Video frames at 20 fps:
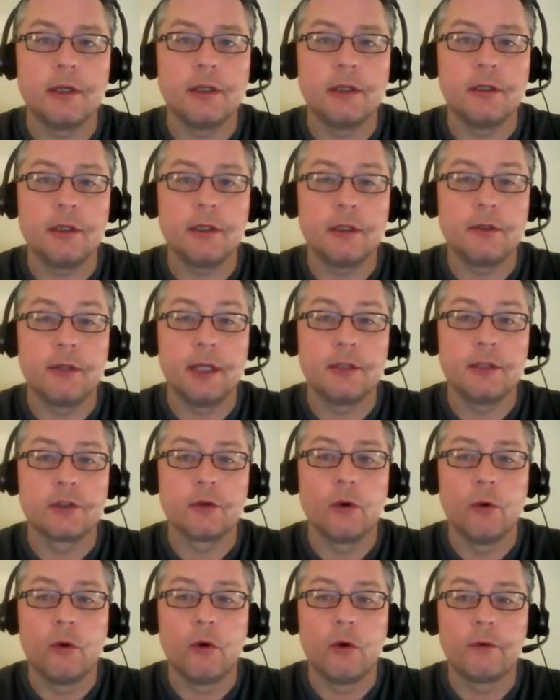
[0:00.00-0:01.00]
and then
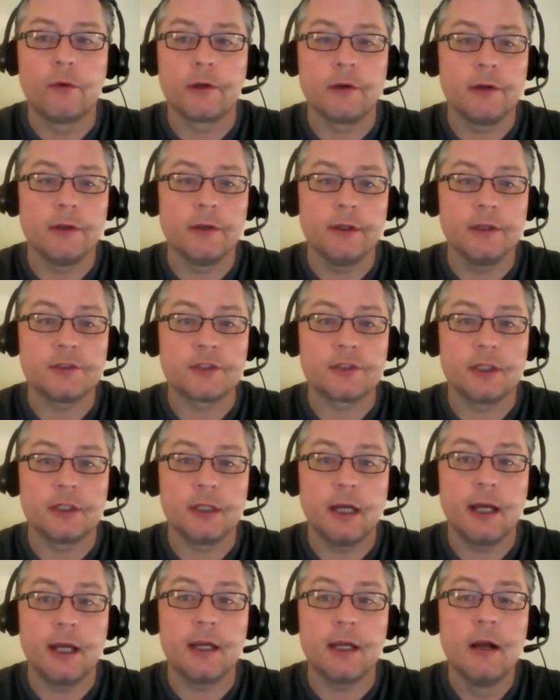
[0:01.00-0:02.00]
to go over in this.
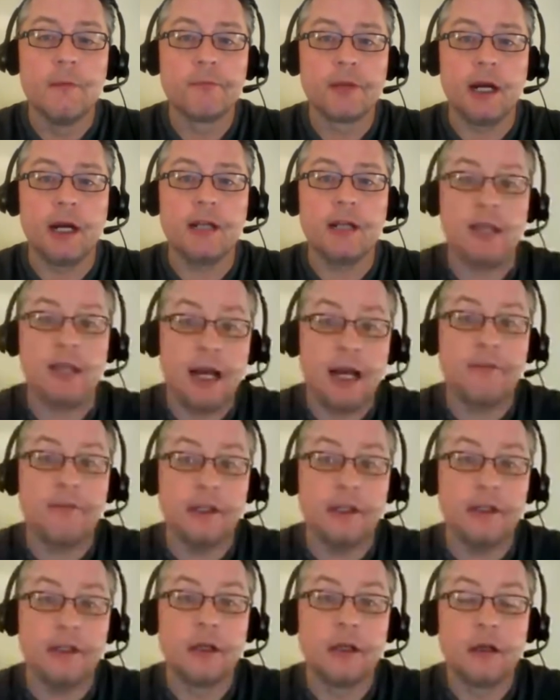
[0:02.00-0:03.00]
And I, I
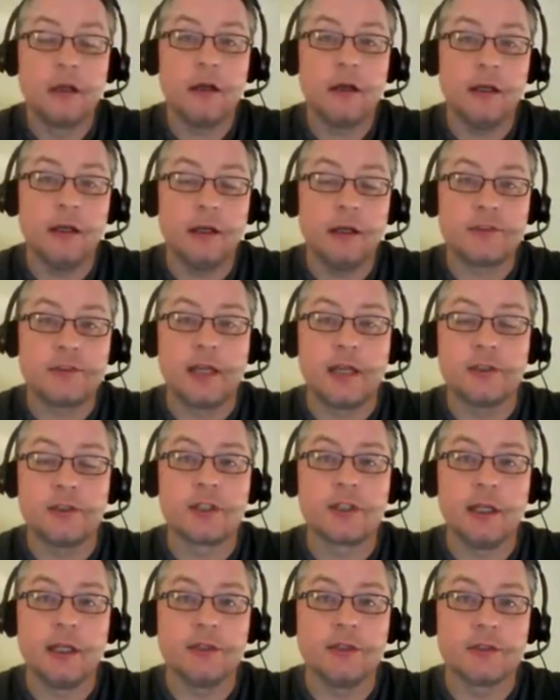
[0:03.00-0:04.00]
have a, uh, a
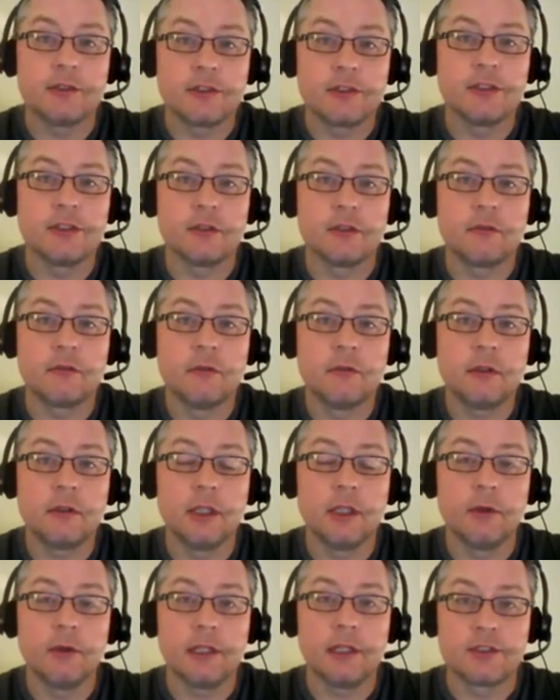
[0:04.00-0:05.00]
tendency as the
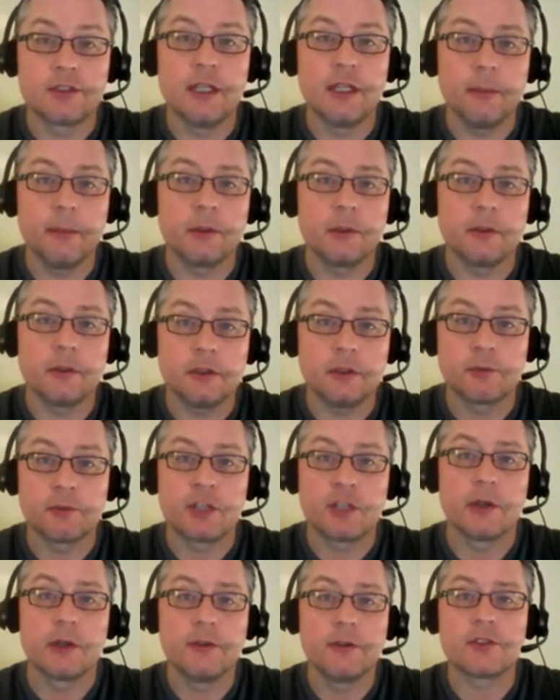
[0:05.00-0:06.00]
season, you know, gets
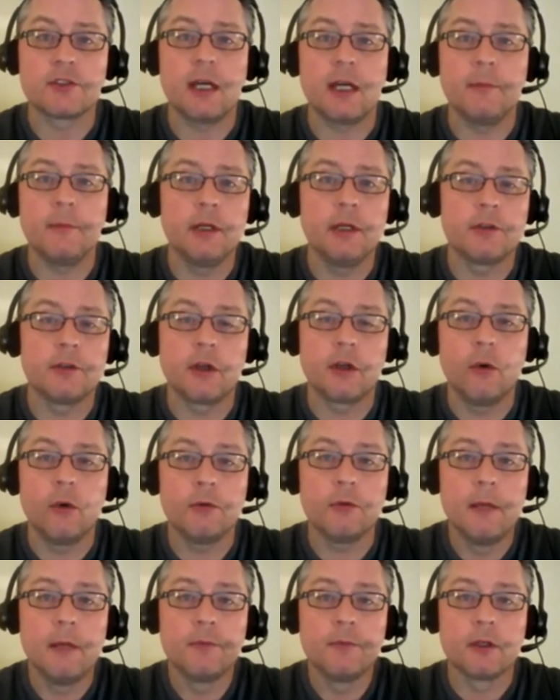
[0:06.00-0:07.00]
deep, and especially this
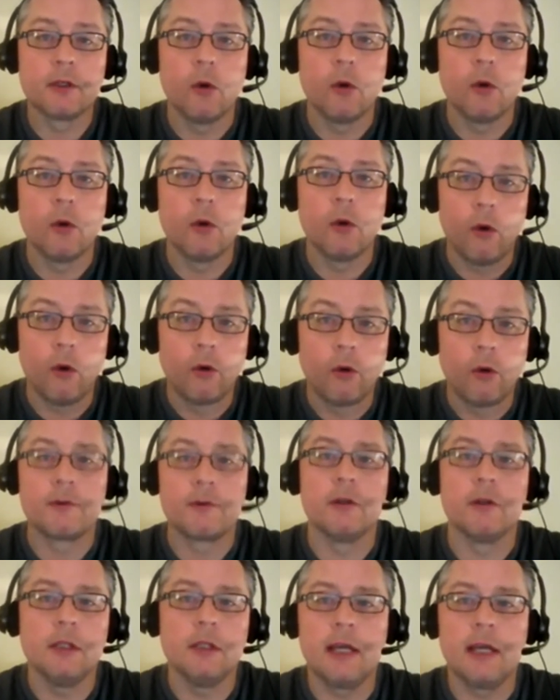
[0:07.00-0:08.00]
time of year, to go,
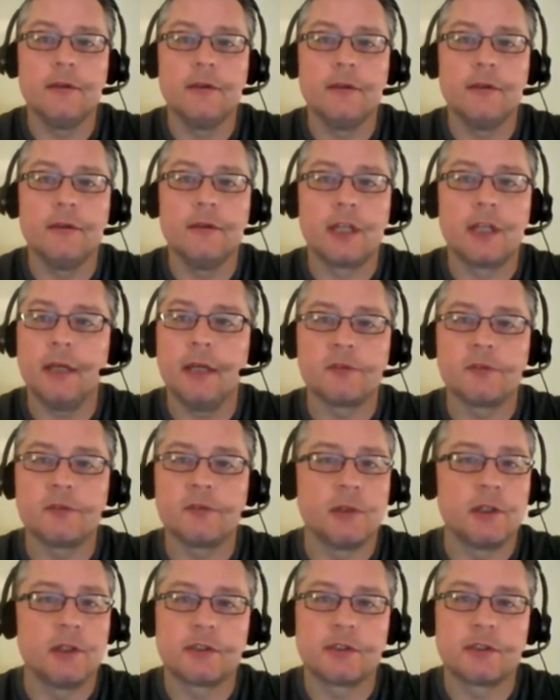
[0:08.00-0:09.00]
to go over in a lot of
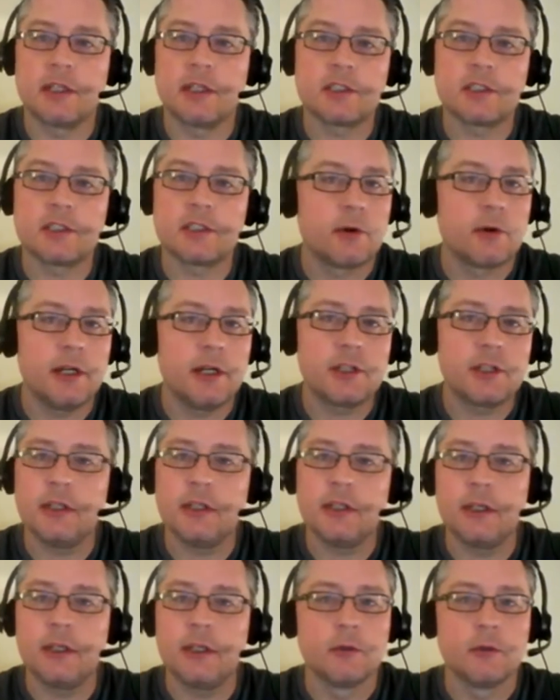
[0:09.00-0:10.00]
these games, because
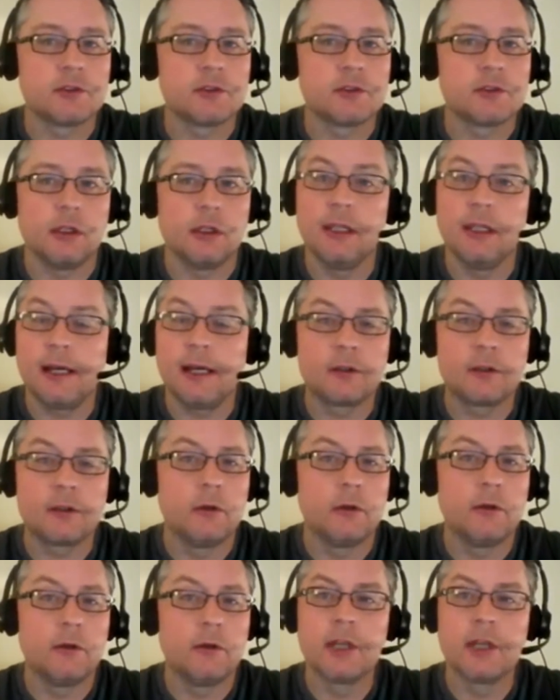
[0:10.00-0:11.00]
desperation equals a
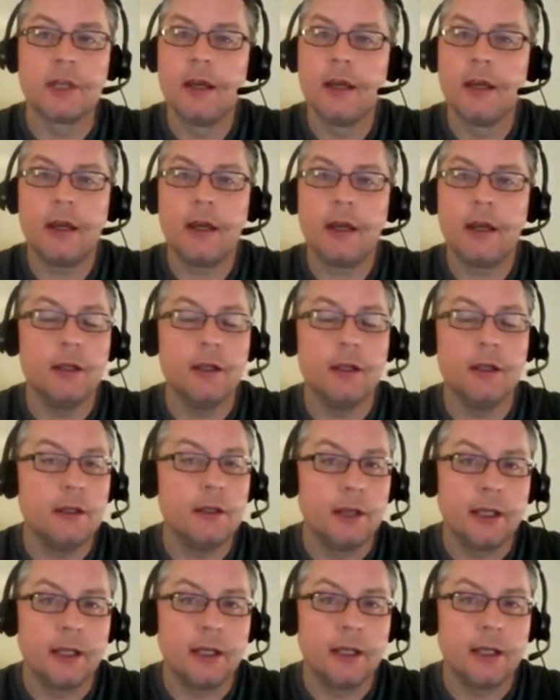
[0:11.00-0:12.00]
lot of goals. And,
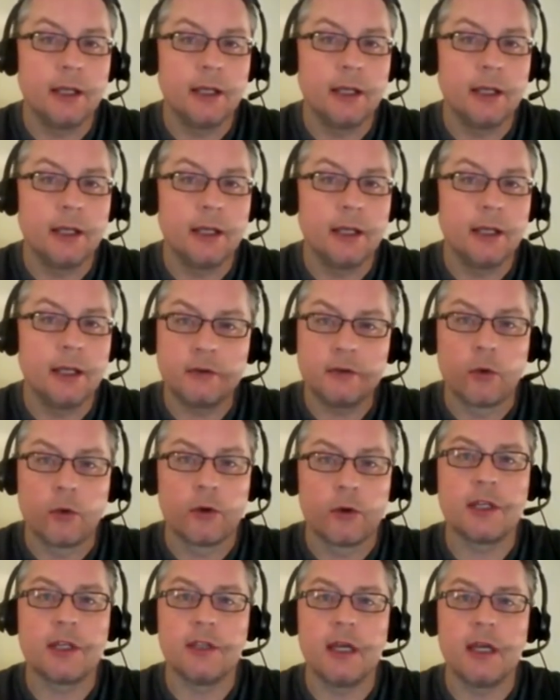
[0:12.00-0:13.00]
and then it,
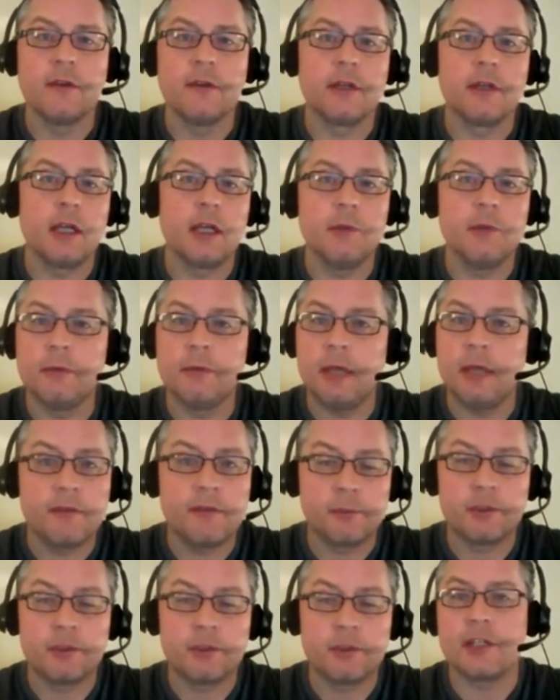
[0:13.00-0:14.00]
course, at the end of the game,
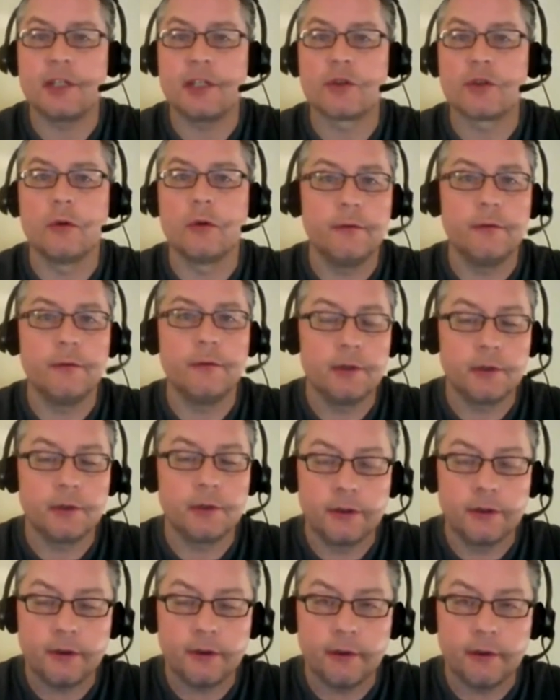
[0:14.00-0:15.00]
you have the potential
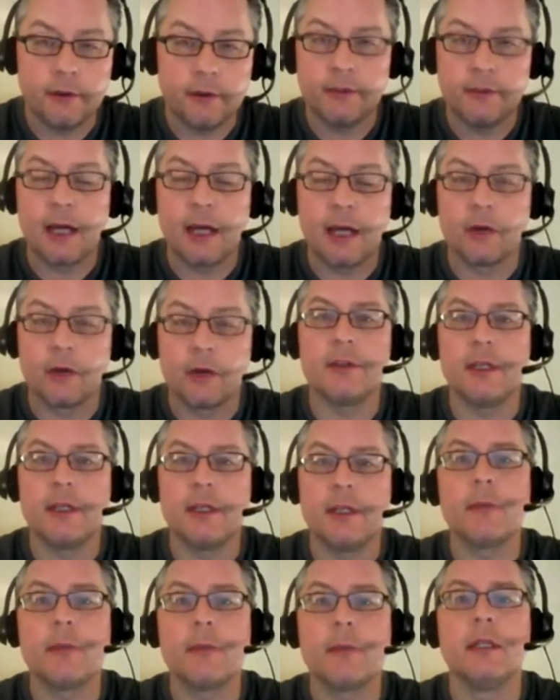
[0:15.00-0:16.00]
of, the, of not
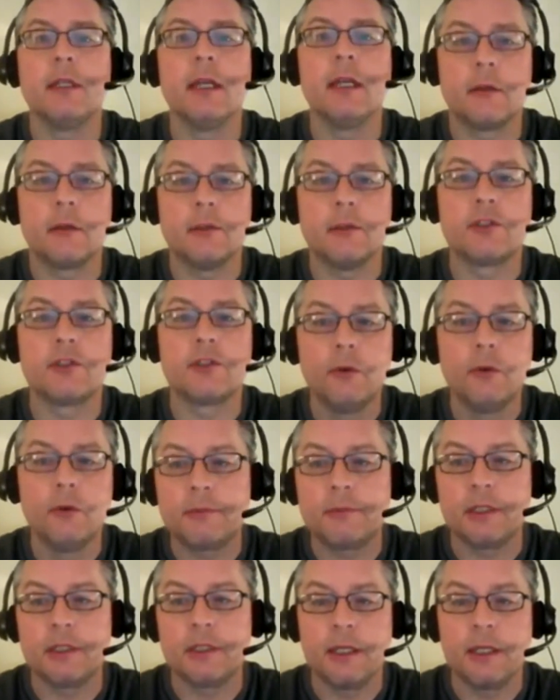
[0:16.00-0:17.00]
only the empty netter, but
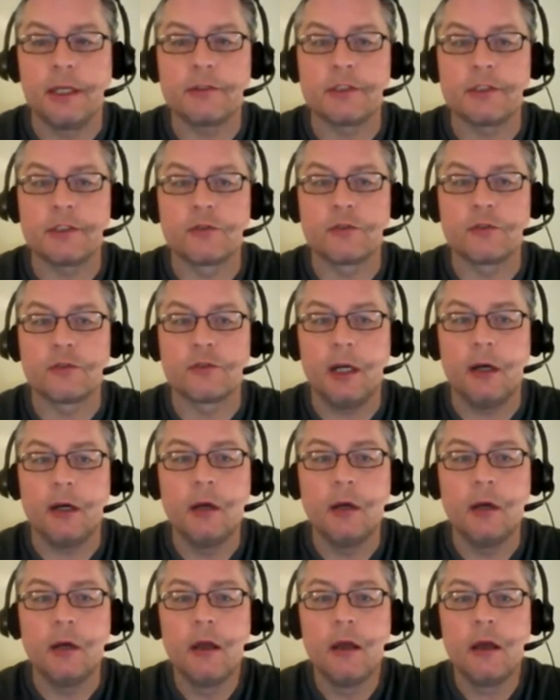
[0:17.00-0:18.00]
two empty netters as
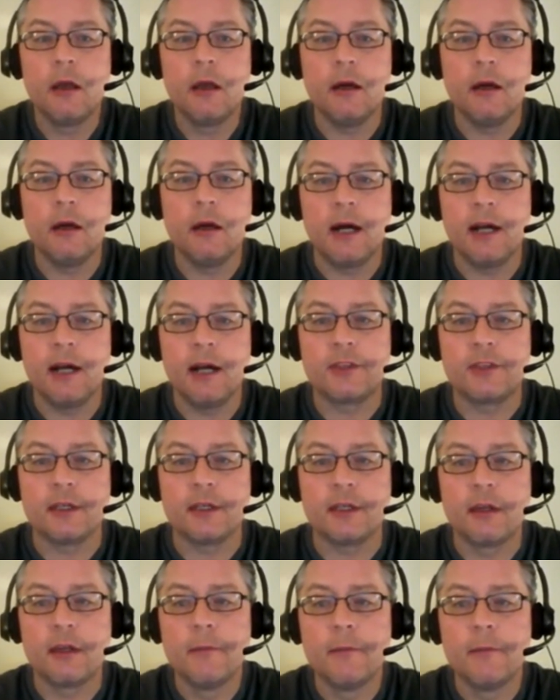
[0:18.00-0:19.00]
well. Uh, I
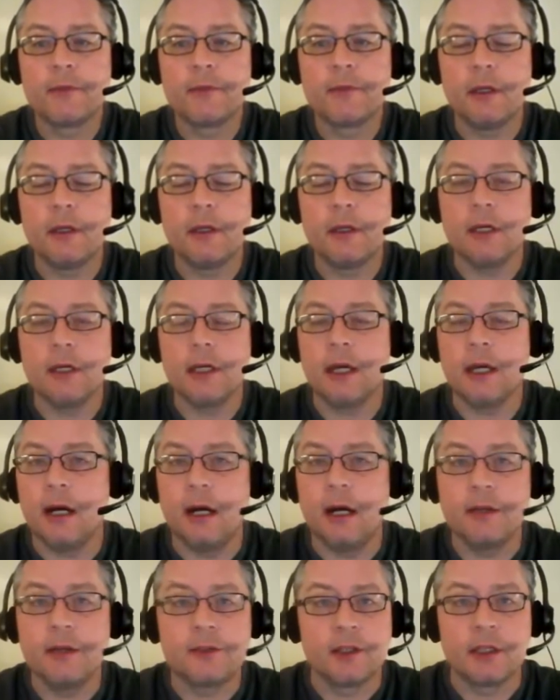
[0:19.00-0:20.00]
think, you know,
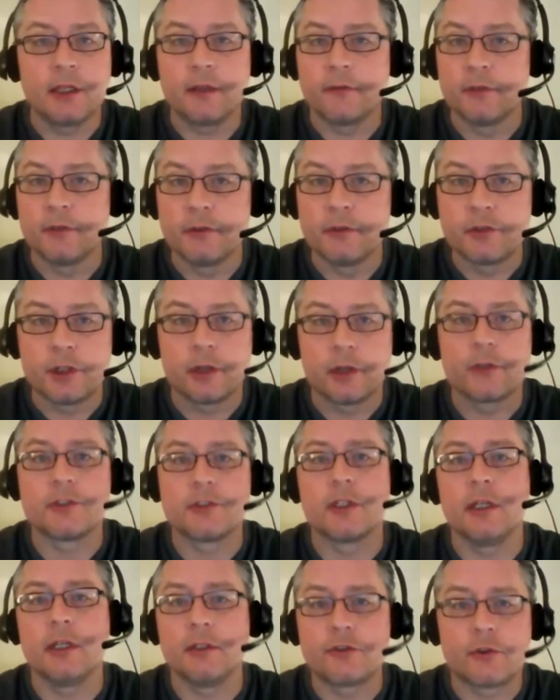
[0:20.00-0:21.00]
I think if New
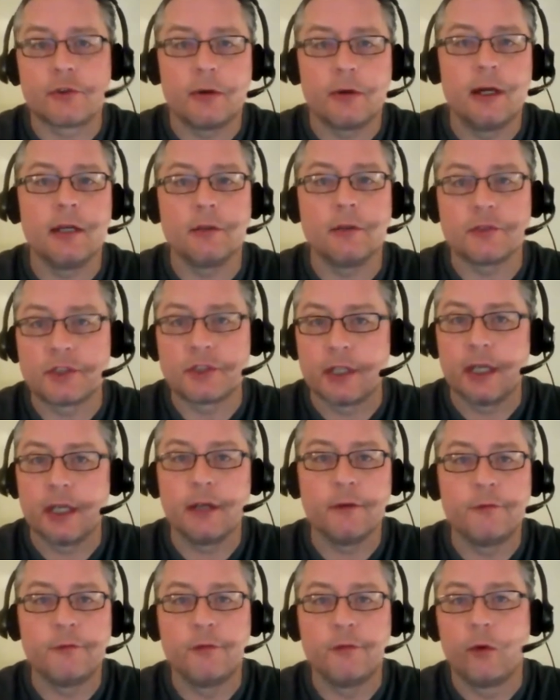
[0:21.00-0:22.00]
Jersey and Toronto stay to
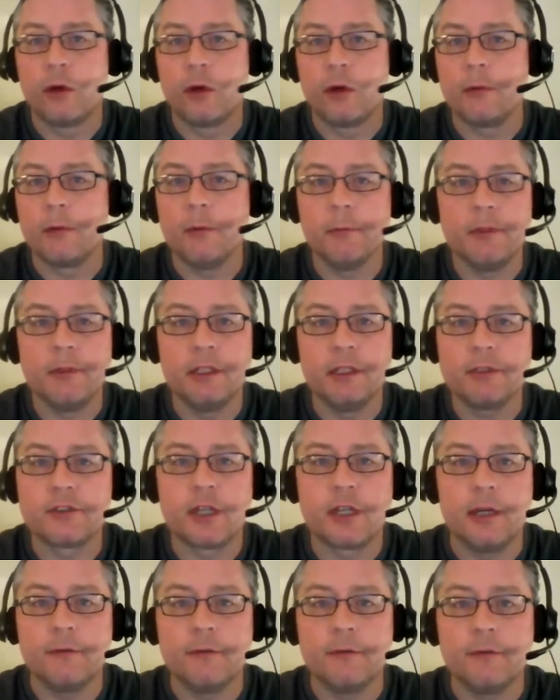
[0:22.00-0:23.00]
form, I mean, this
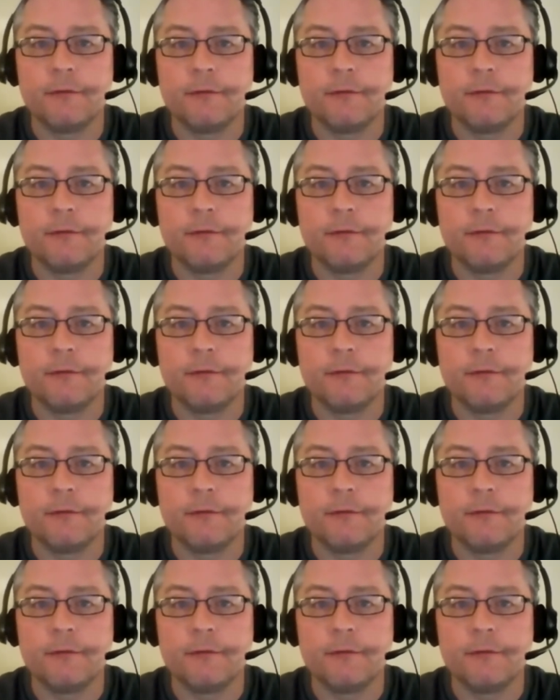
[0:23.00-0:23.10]
game